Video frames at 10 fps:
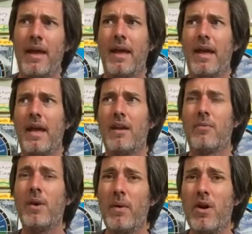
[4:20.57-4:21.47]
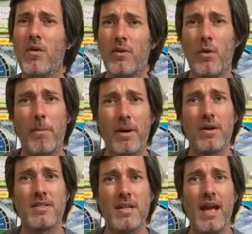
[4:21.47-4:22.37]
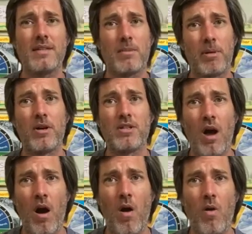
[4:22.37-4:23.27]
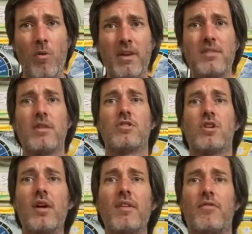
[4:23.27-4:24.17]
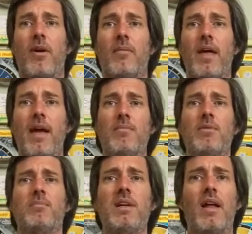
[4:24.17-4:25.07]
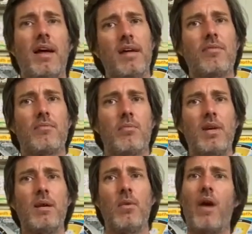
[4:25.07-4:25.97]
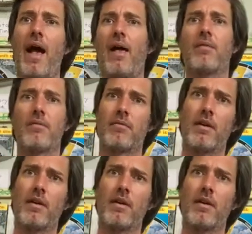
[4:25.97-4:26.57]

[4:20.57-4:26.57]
And if we went over to a bird's nest, a bird's home, and took it from them, it would be like if we were out